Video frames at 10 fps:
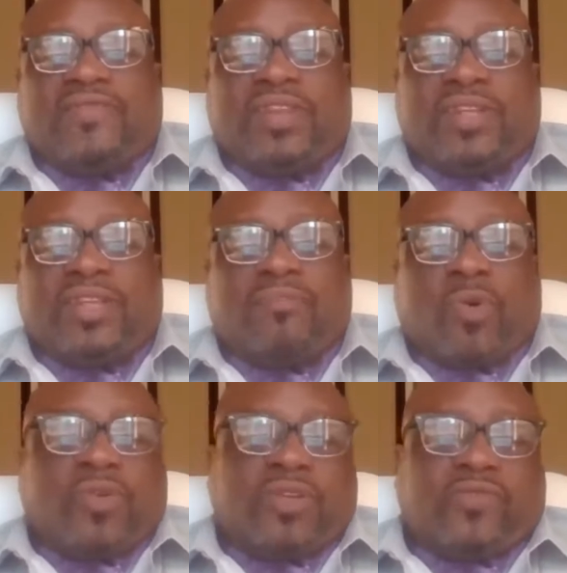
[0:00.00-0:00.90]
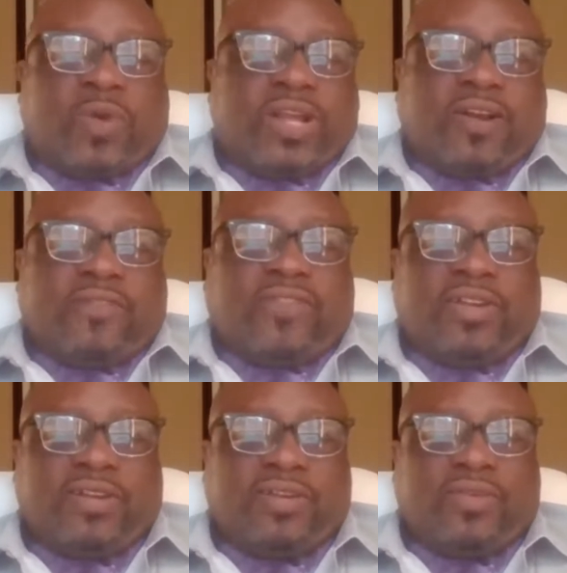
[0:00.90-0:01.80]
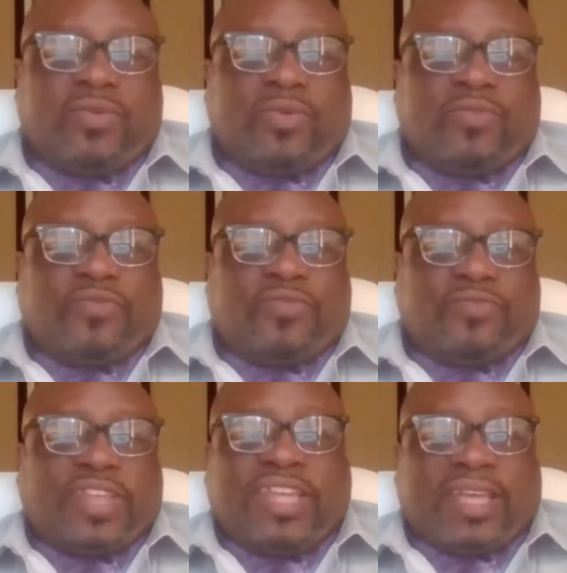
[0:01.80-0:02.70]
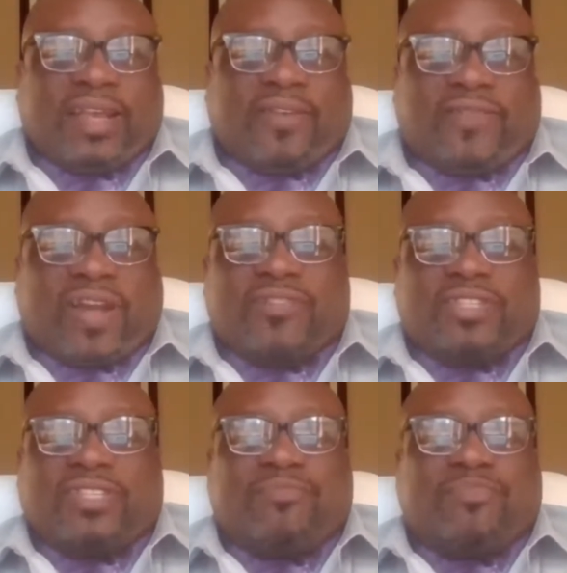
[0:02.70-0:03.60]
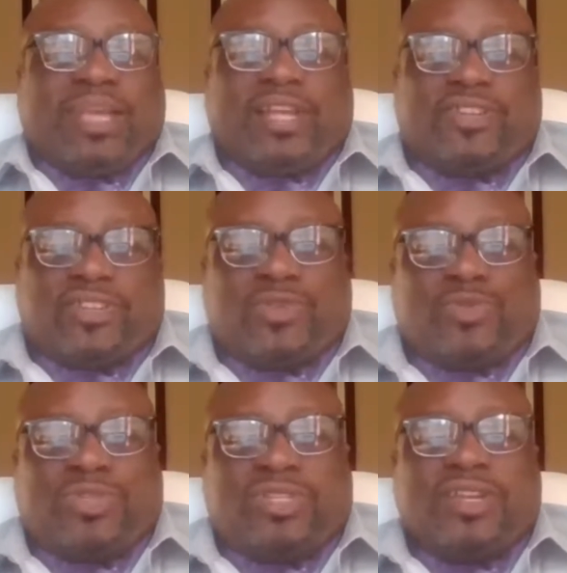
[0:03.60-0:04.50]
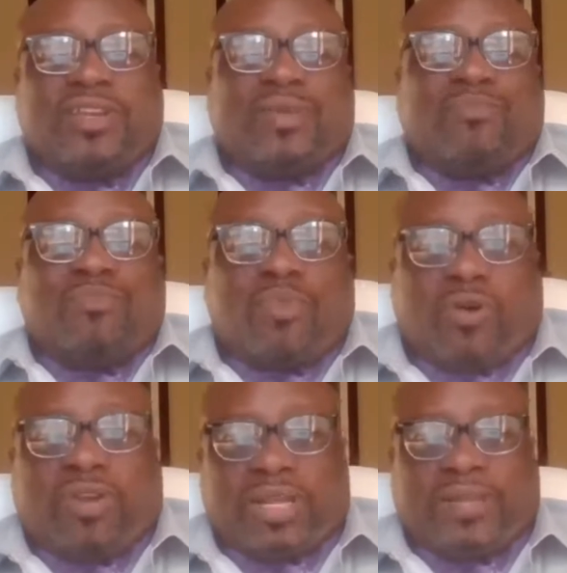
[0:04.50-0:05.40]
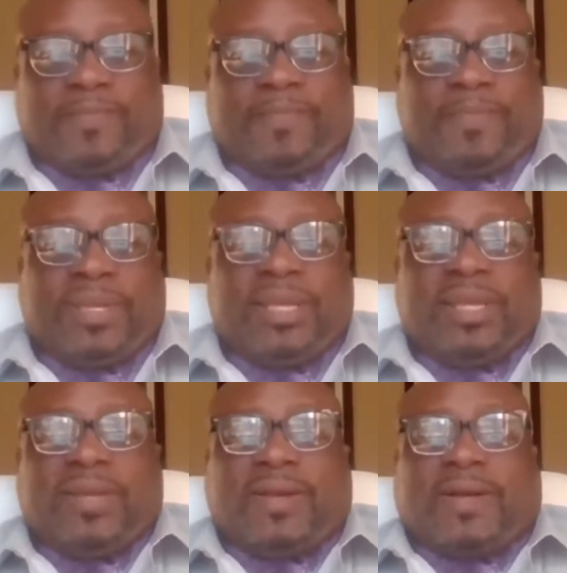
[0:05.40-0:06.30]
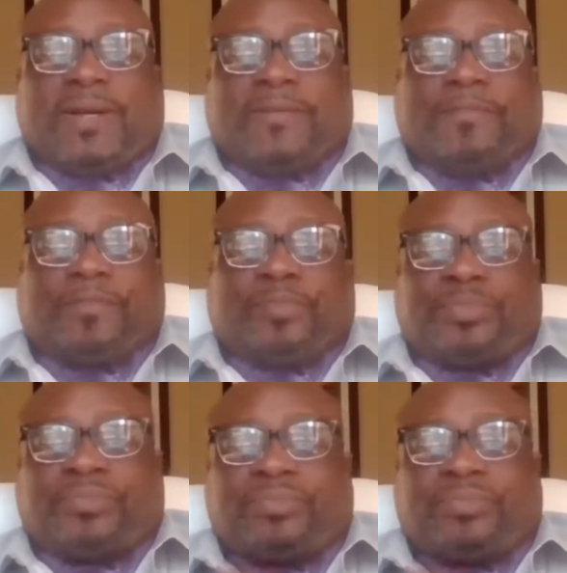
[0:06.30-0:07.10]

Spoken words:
even emotive way of thinking. A virus doesn't pick and choose morally. Oh,